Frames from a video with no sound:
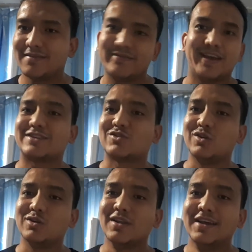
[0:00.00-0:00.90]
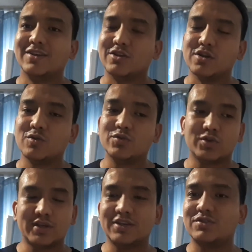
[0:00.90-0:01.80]
That's all. You know,
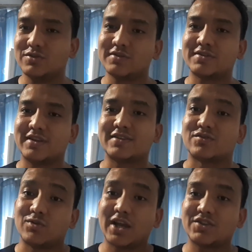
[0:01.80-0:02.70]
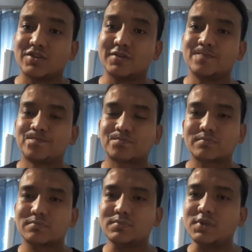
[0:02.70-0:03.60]
you can use the structure
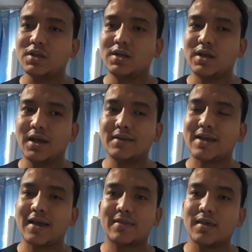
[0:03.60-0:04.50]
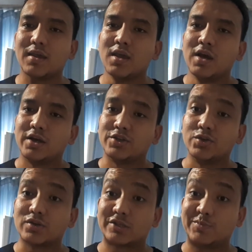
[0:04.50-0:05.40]
uh, and I think
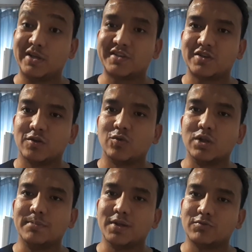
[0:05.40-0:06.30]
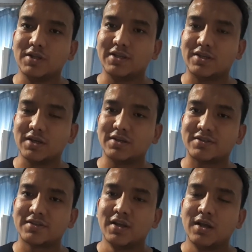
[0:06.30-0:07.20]
your speech will be really
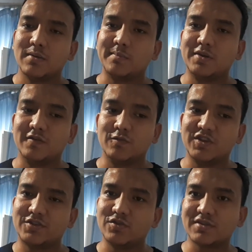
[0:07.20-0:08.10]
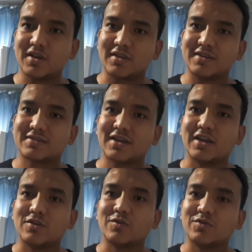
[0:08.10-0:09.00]
good, but with using this
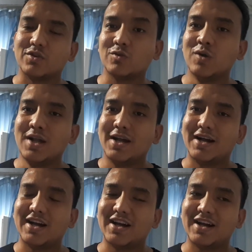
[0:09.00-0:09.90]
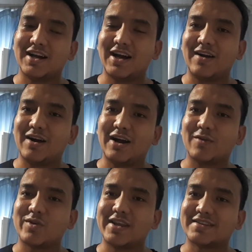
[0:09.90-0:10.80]
kind of, you know, uh, uh
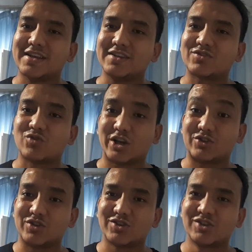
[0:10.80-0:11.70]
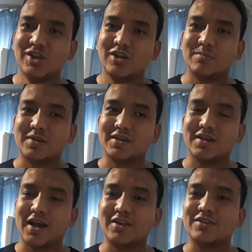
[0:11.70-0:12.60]
how can I say structures, uh,
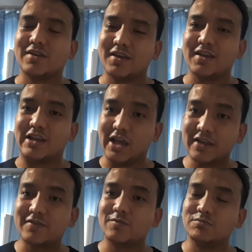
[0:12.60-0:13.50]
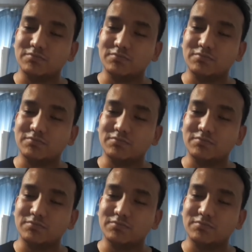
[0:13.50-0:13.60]
and uh, it